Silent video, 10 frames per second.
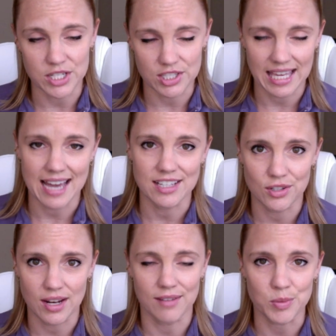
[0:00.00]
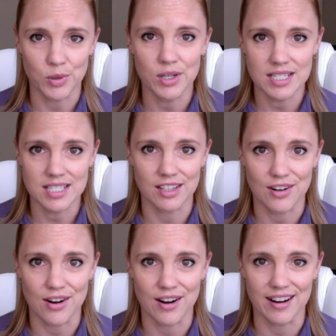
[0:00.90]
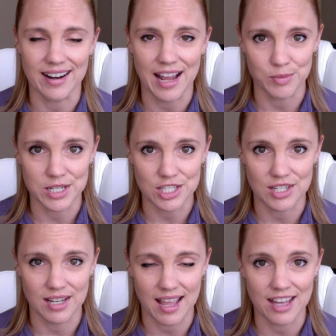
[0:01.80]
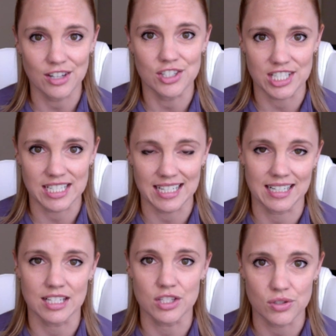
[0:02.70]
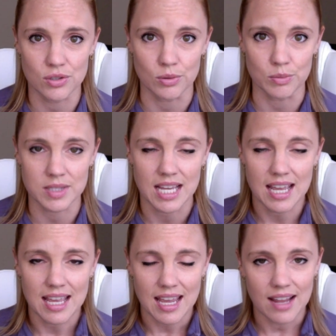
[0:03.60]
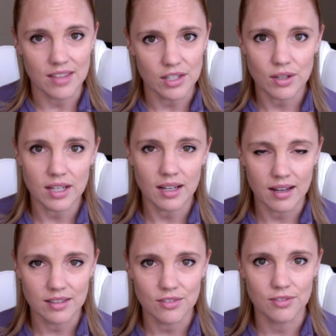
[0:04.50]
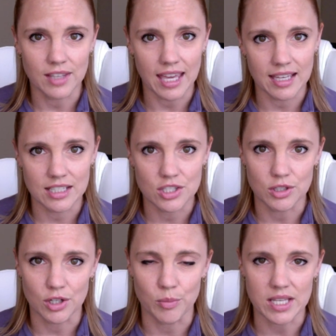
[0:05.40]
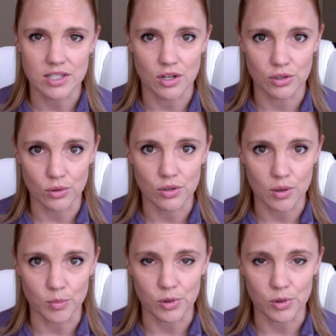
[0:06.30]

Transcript: gas you have to put into the car and how much energy it consumes. And then you can kind of gauge, based on your normal